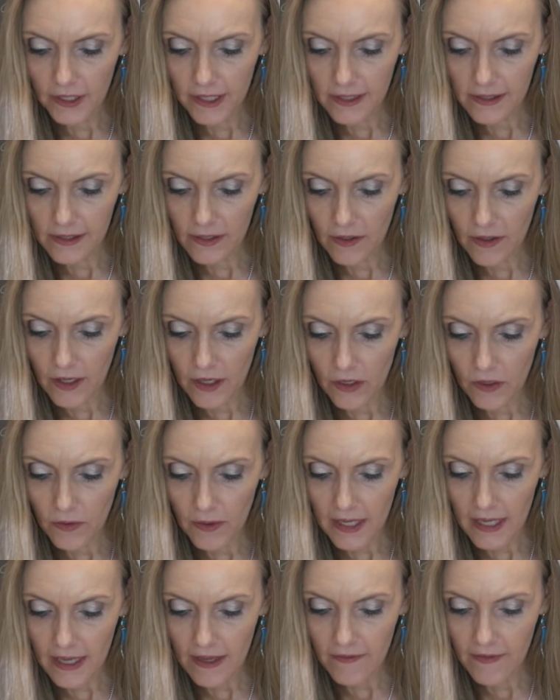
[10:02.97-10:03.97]
it so that you
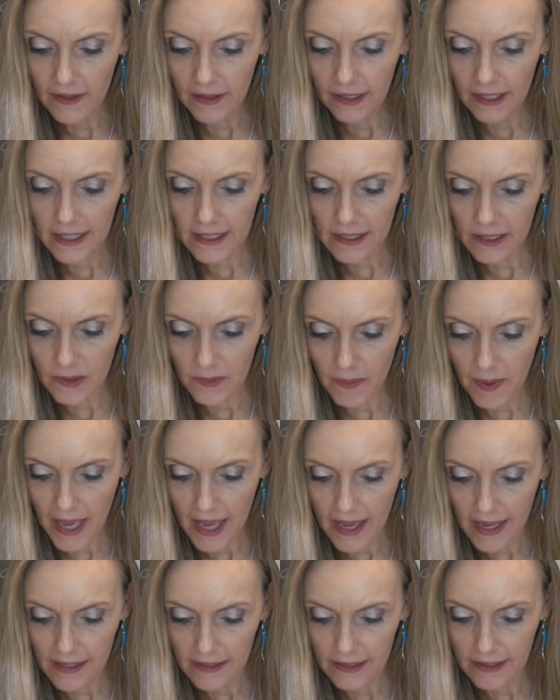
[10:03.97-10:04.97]
evenly
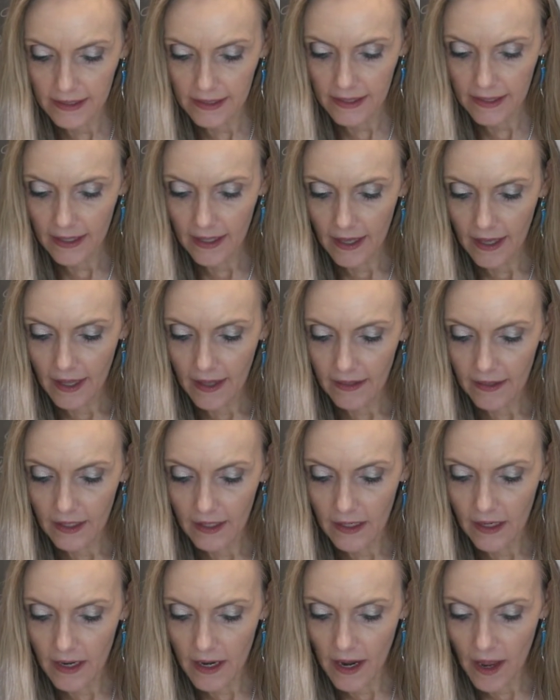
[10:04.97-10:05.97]
space
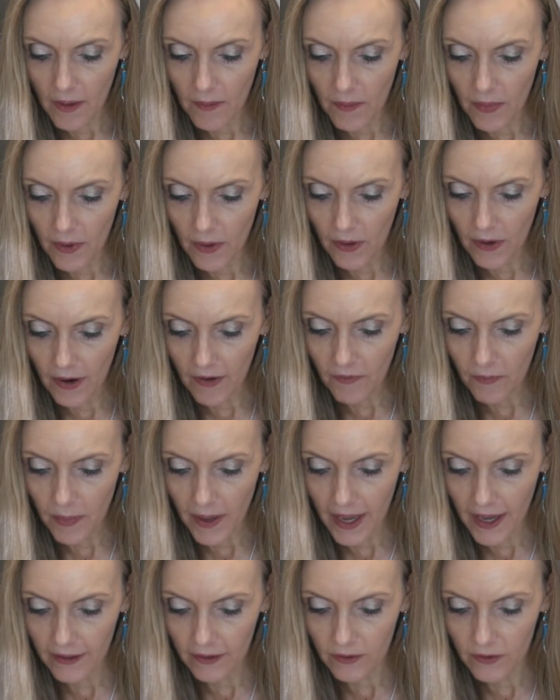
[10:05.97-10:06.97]
the number of
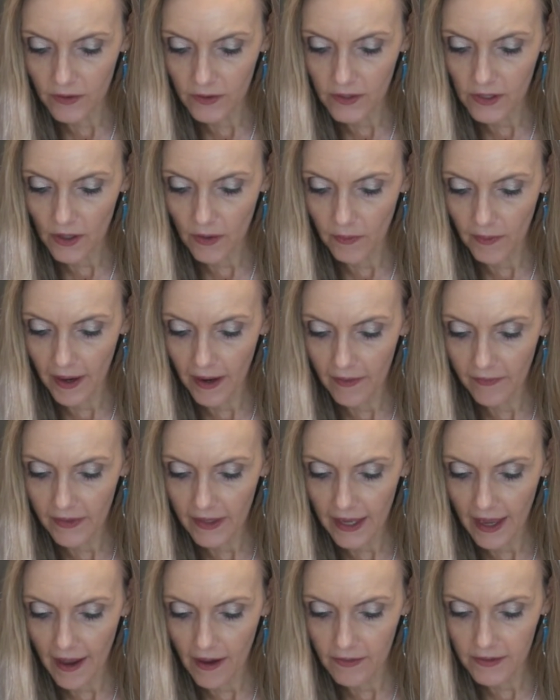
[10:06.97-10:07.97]
petals around
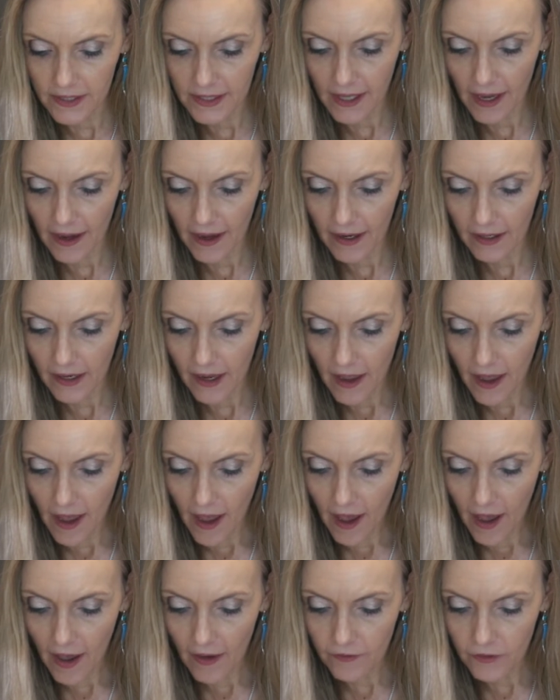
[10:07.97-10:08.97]
the outside
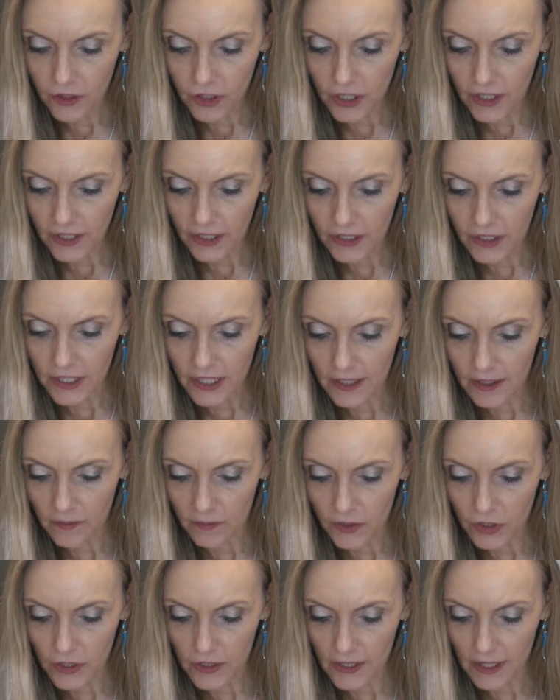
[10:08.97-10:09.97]
of chicken tin,
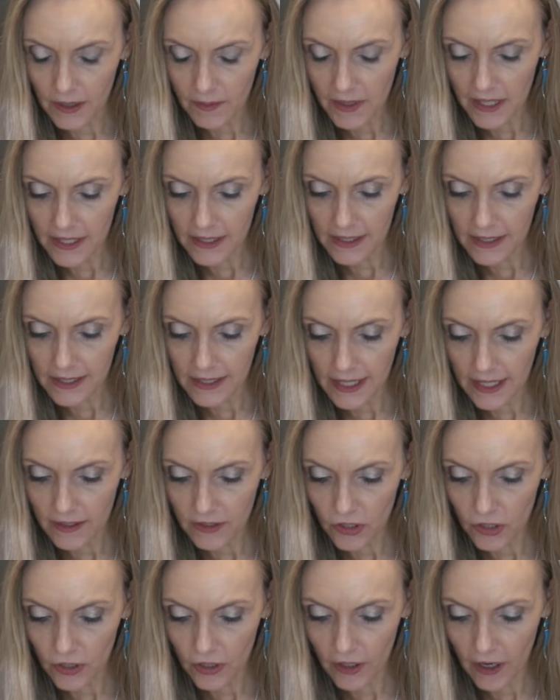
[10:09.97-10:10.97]
which is going to be the
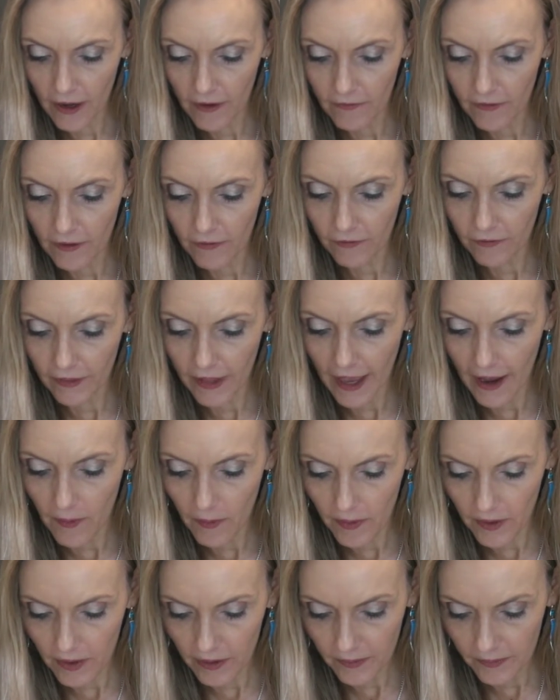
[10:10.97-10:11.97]
center of the
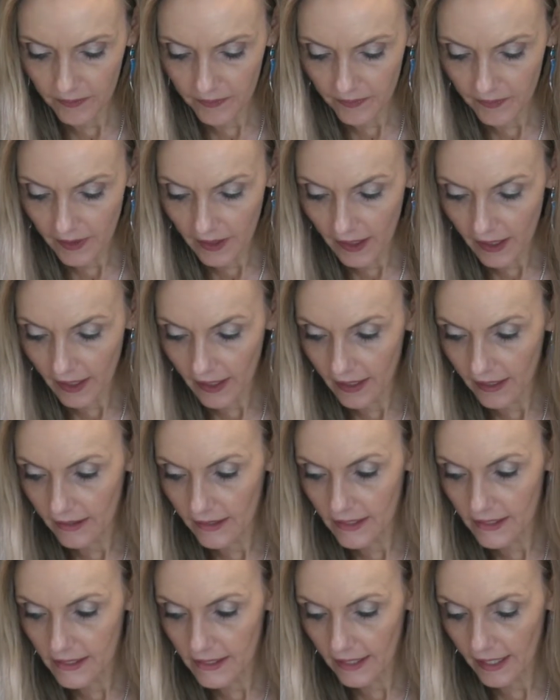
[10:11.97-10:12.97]
flower in
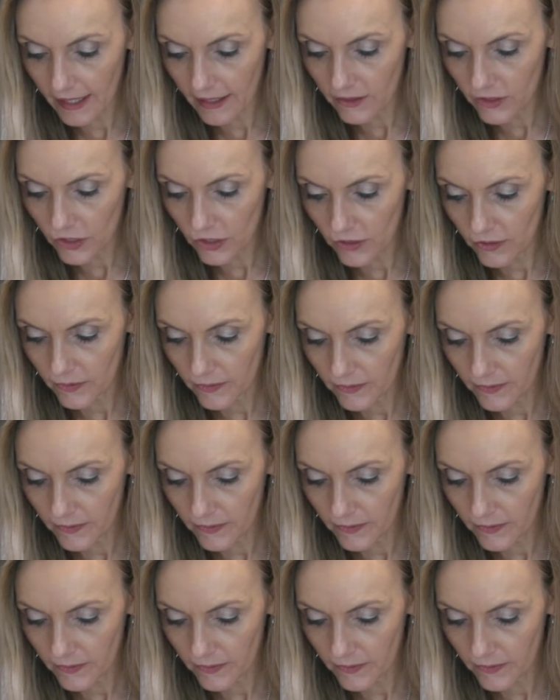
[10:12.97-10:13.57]
this lantern.